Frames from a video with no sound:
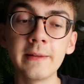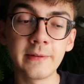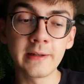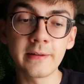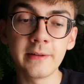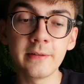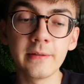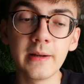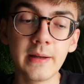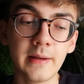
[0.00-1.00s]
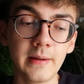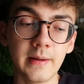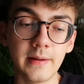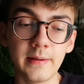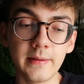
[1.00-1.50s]
If you are a new
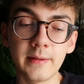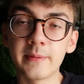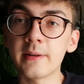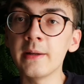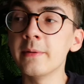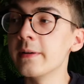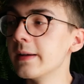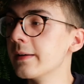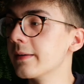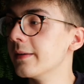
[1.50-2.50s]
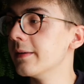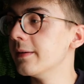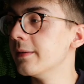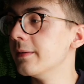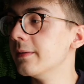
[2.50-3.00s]
subscriber here,
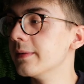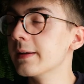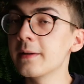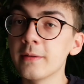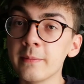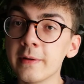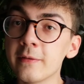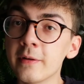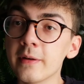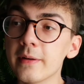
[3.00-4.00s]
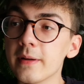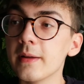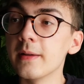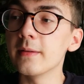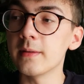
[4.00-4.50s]
thank you so much for
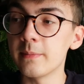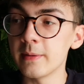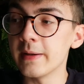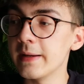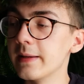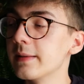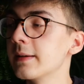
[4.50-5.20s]
stopping by.